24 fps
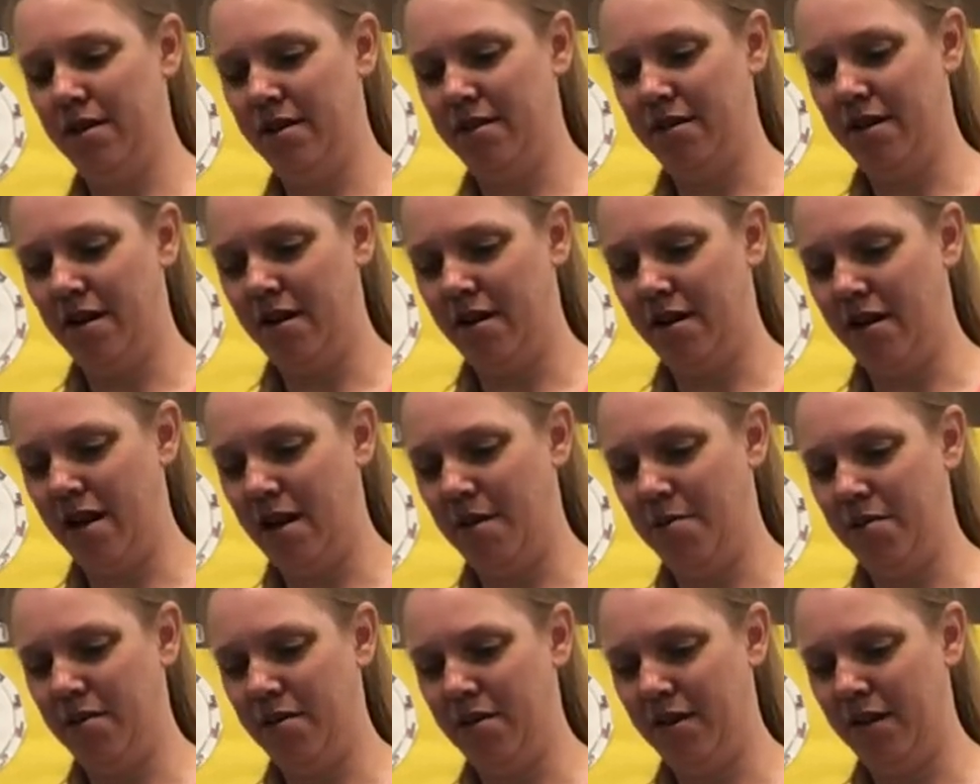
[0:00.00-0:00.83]
sorry, I
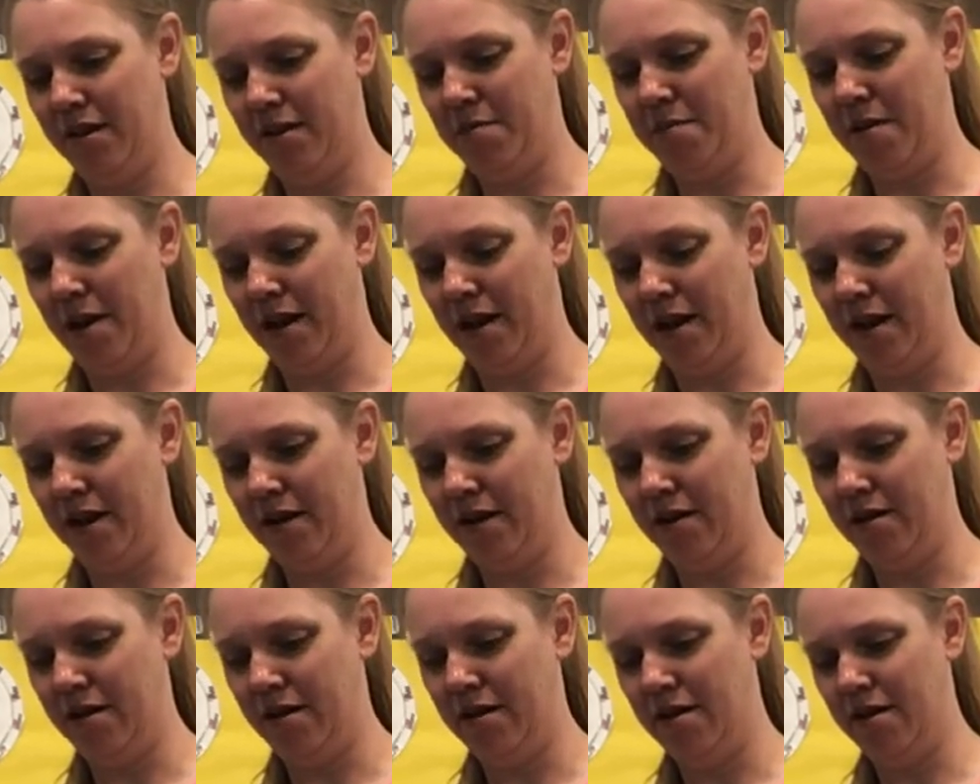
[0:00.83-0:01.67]
put these back in
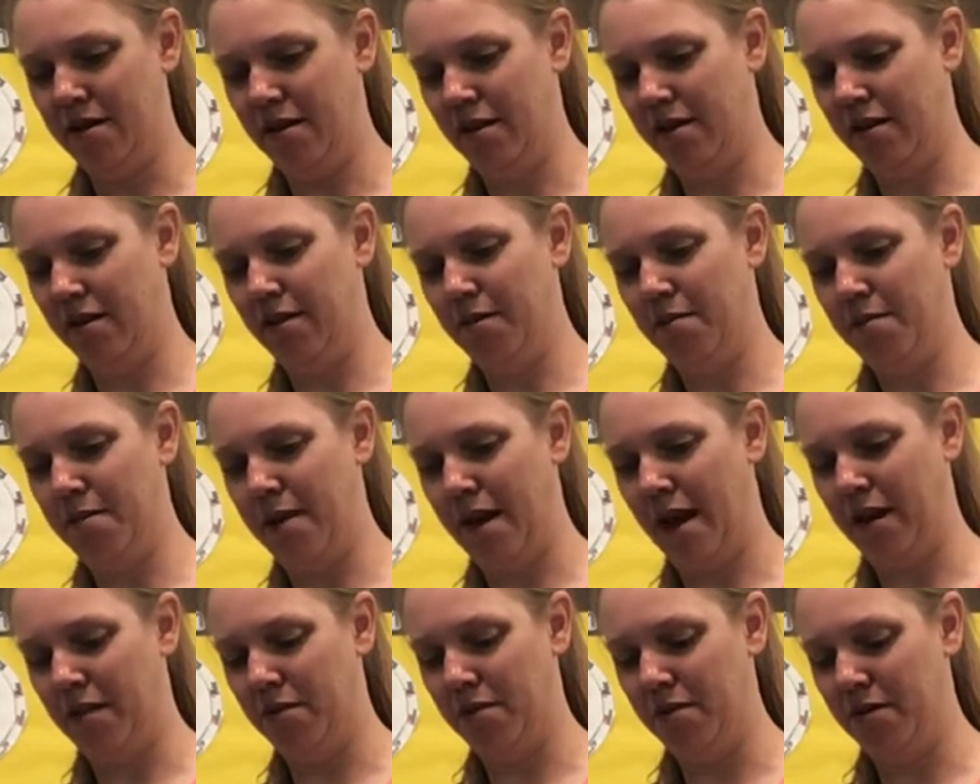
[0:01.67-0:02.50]
here a little
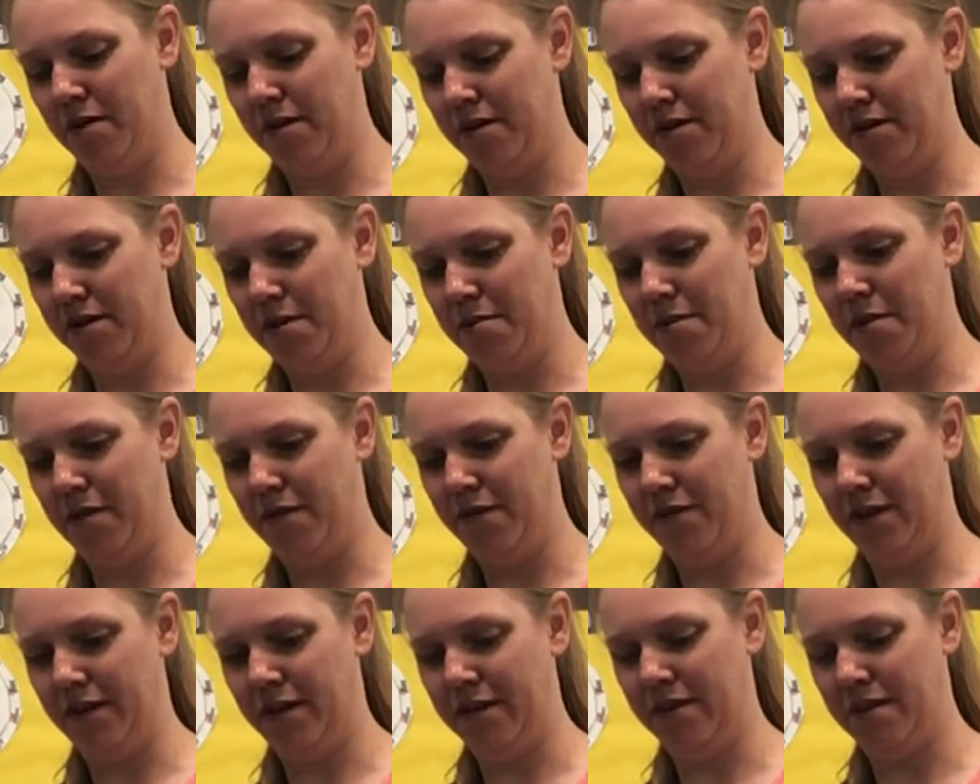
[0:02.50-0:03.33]
backwards. Let me
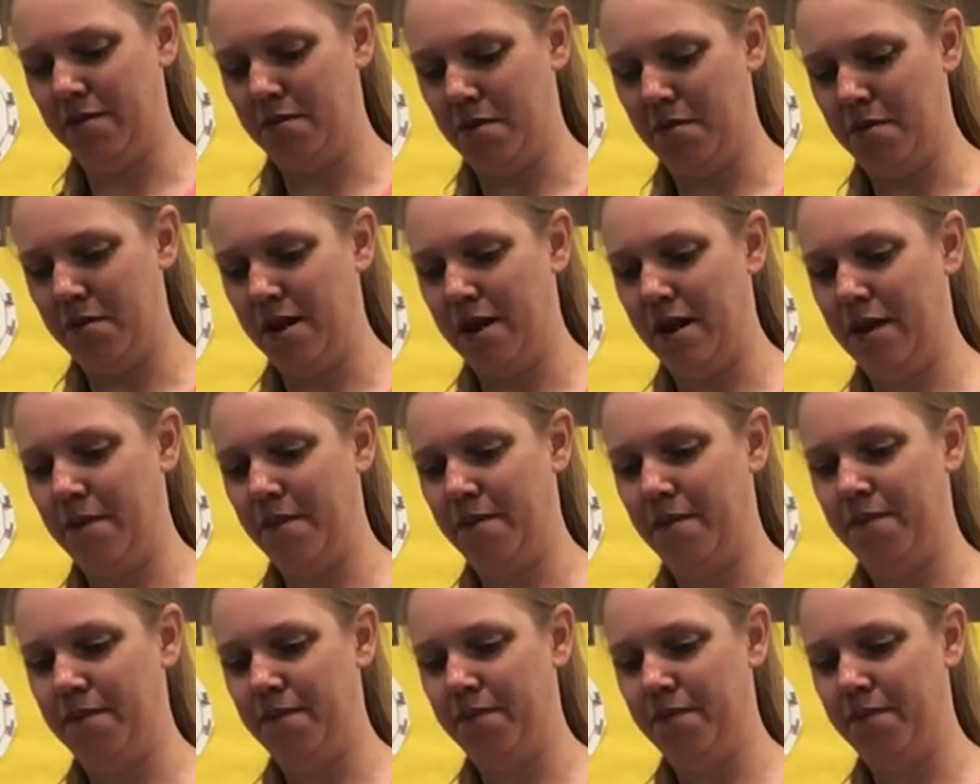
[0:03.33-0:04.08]
fix them a minute.